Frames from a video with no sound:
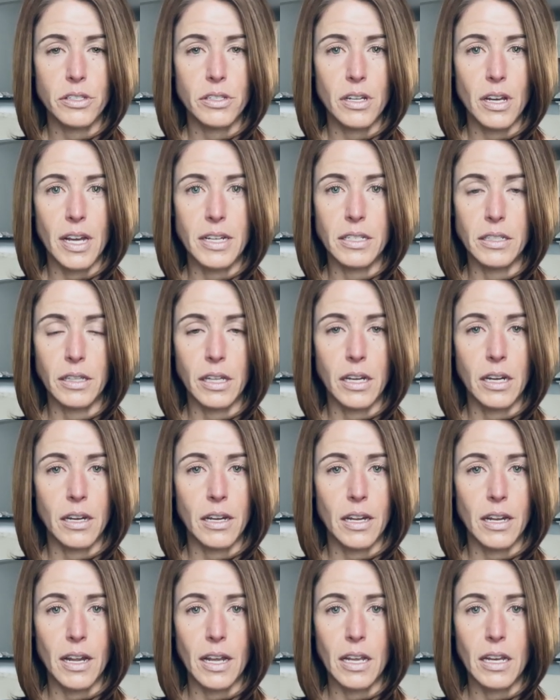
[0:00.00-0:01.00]
I deleted
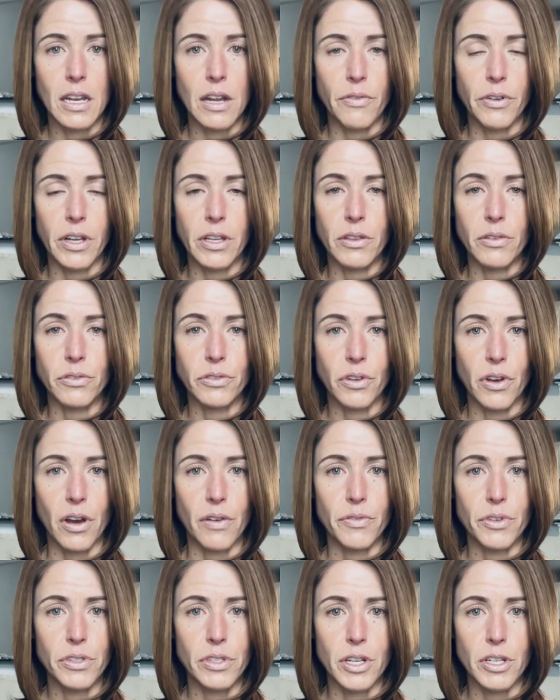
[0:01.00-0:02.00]
it. I could never get those
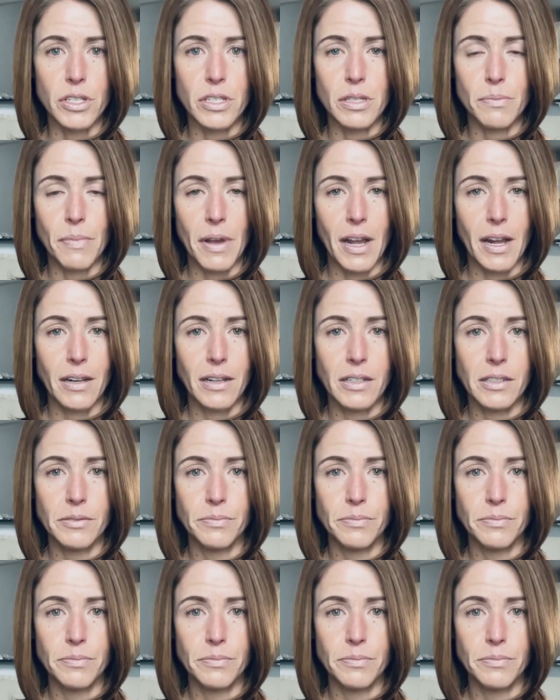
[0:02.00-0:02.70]
conversations back.